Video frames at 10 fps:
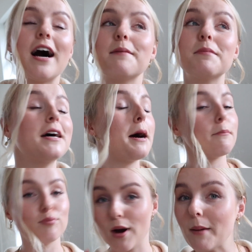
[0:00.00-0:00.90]
I
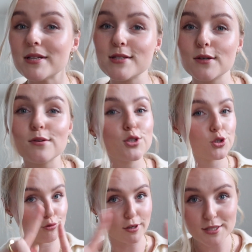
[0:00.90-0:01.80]
promise you,
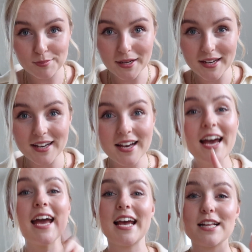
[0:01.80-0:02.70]
trust me,
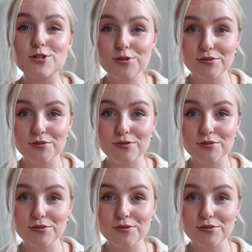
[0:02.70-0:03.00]
it's